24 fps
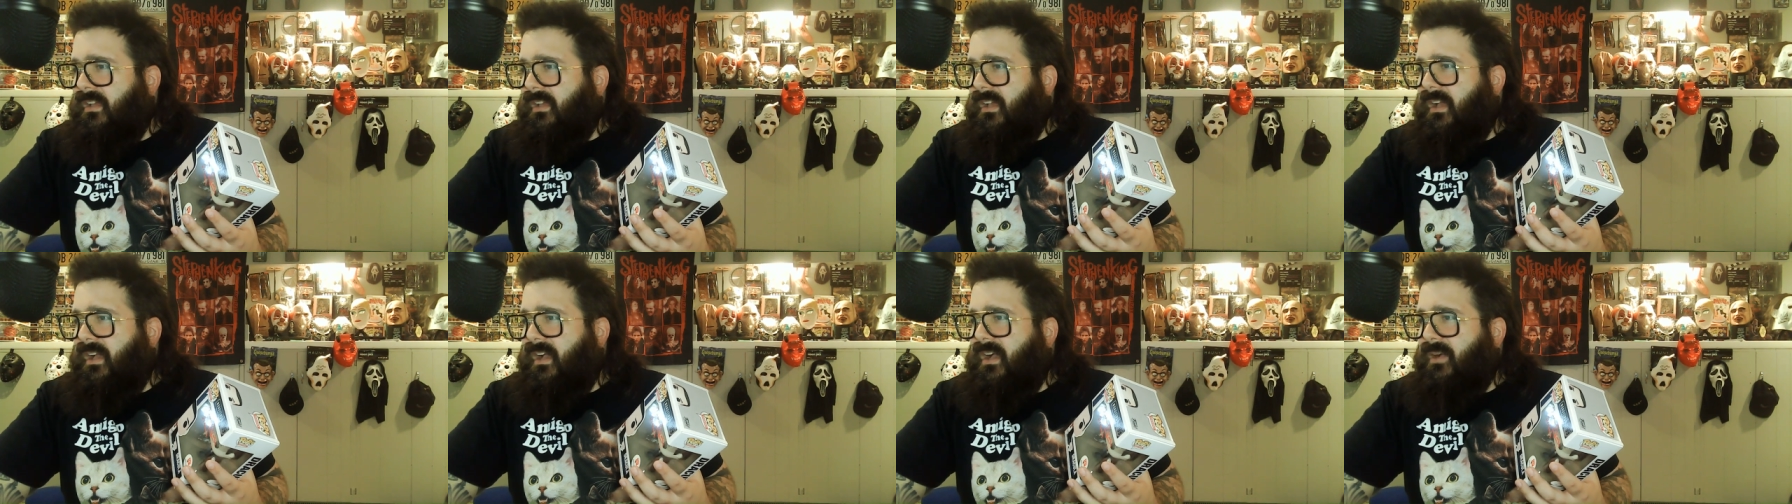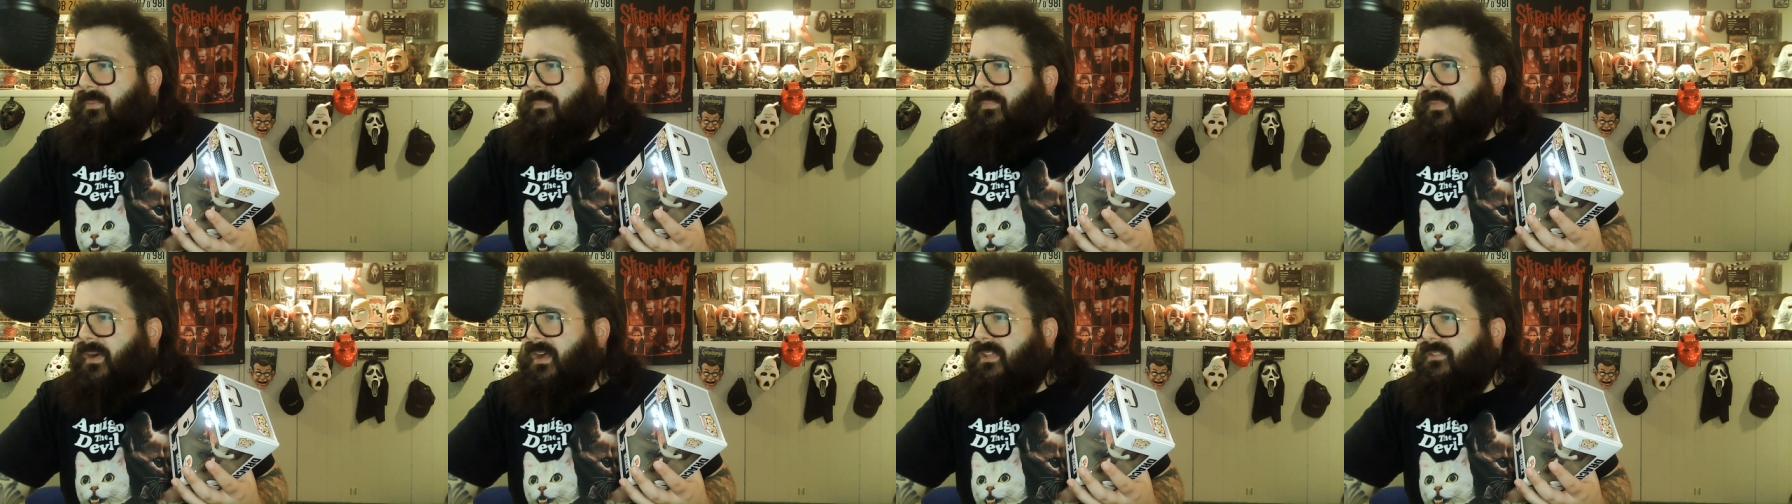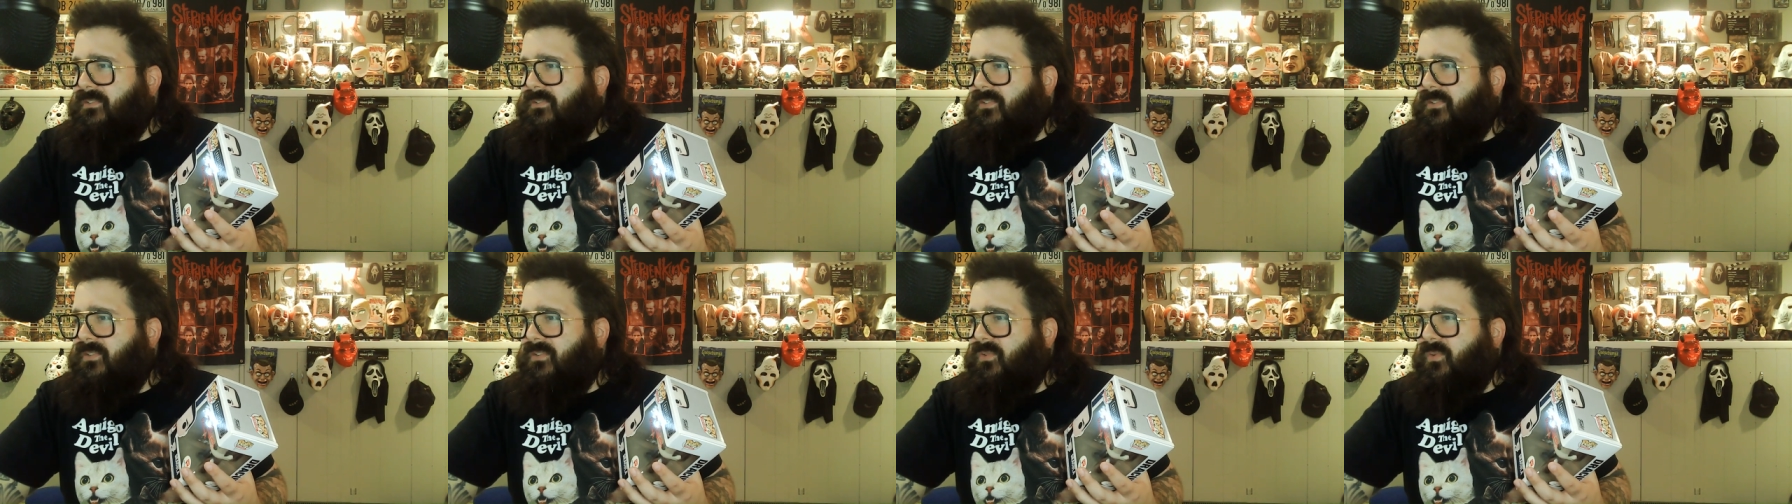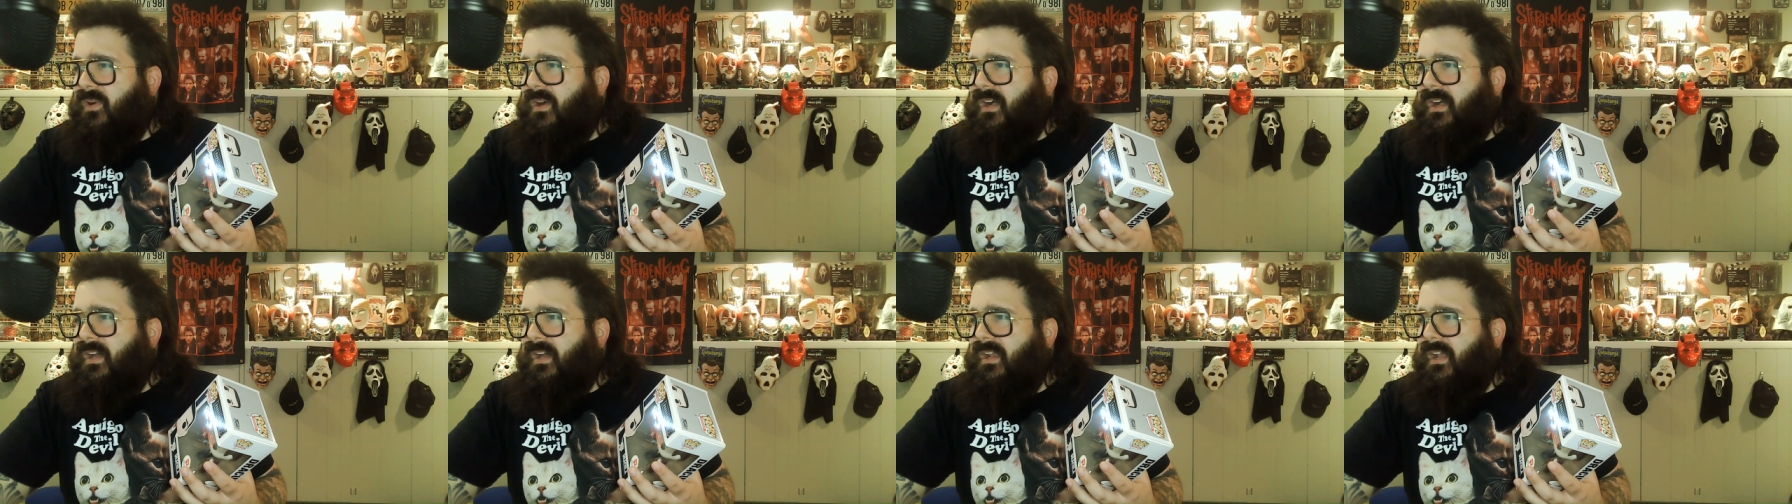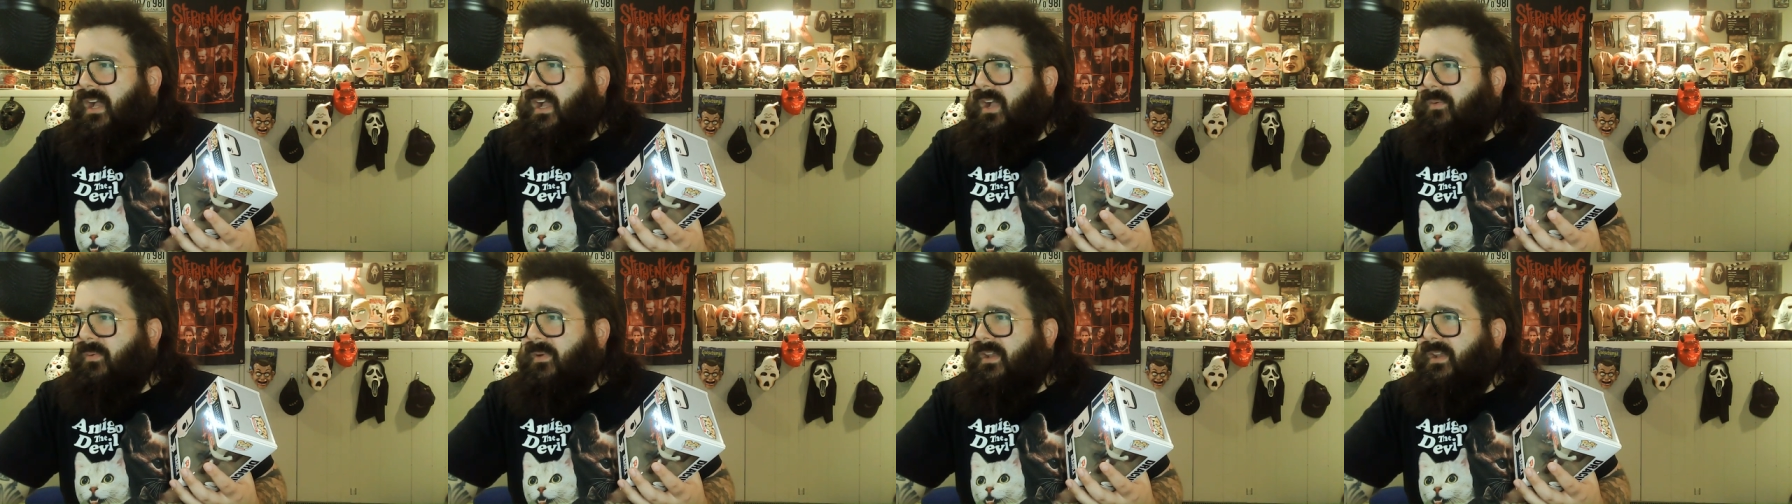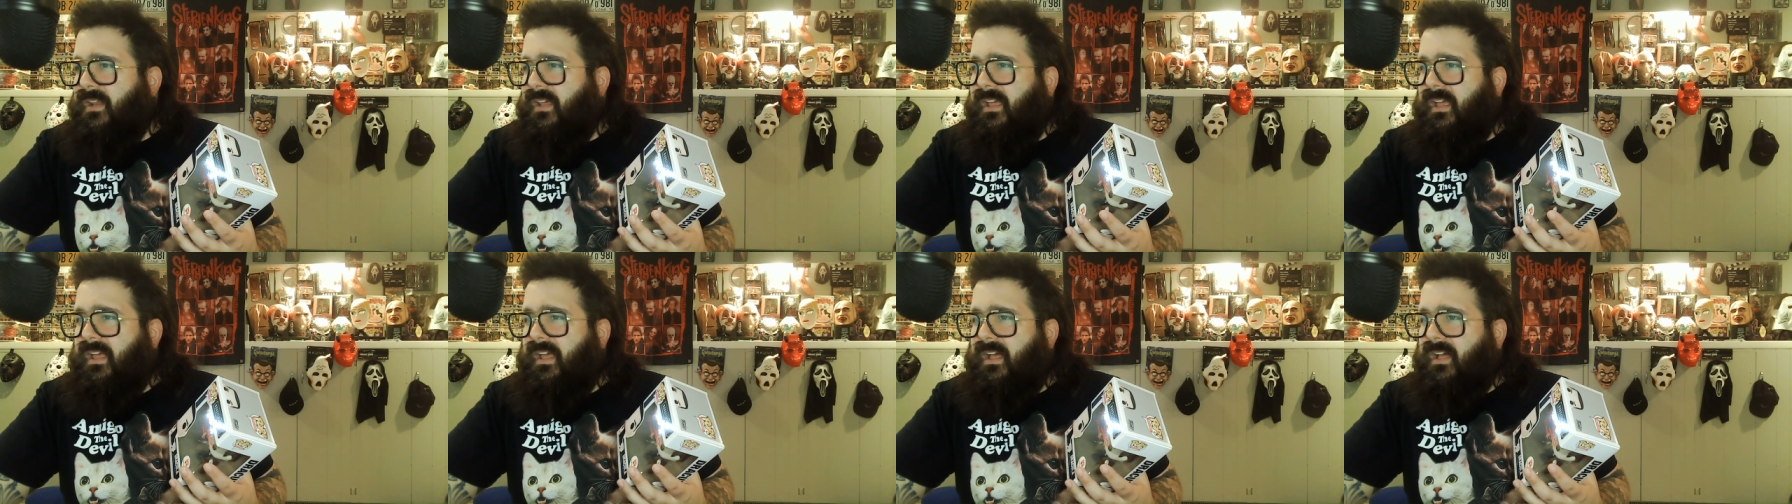uh, Monster Squad, Highway
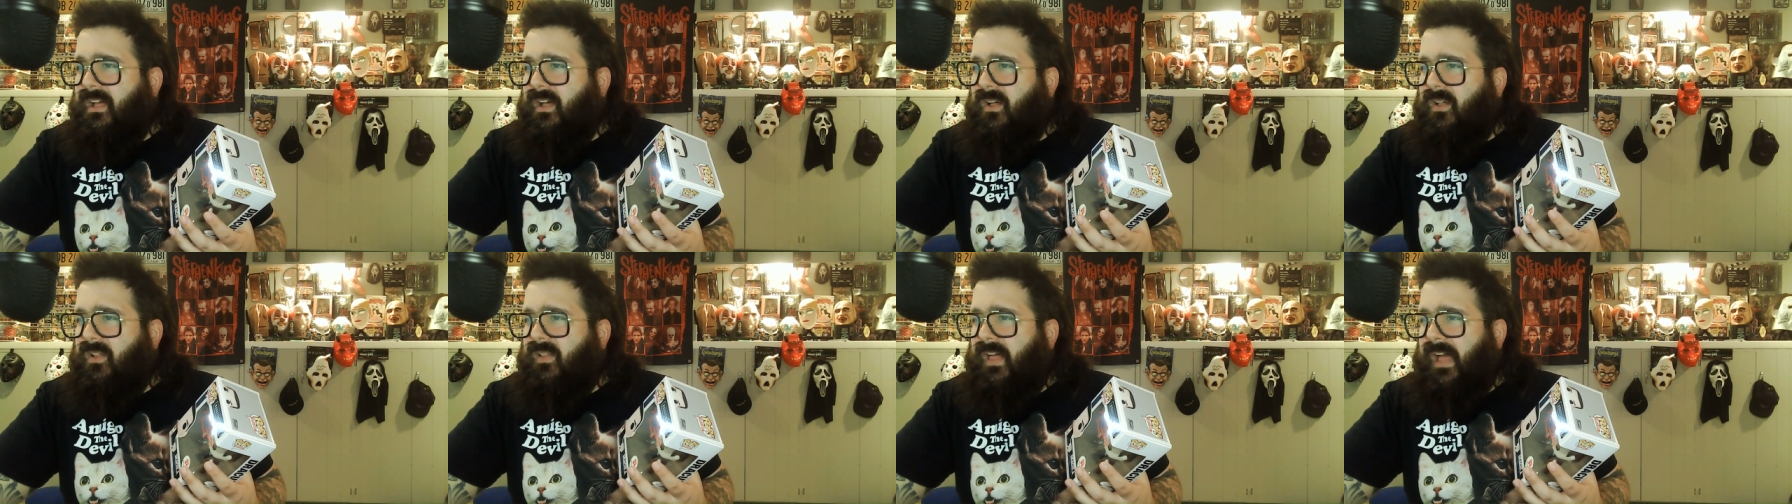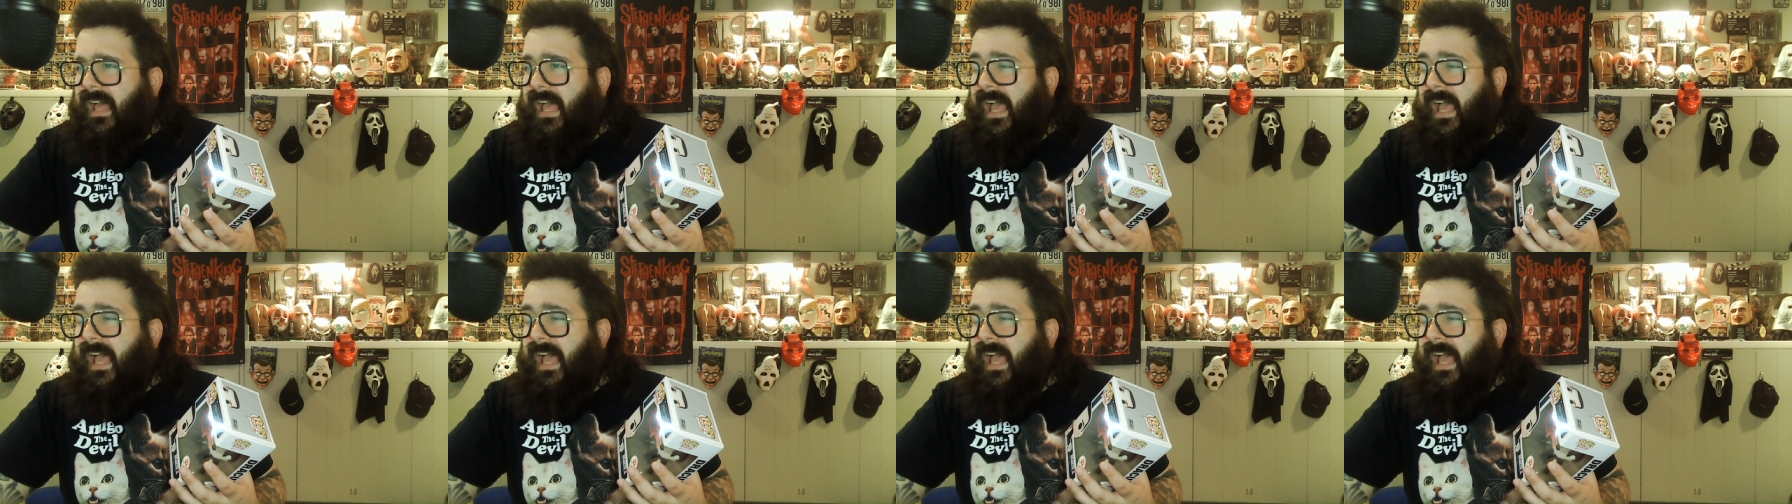to Hell,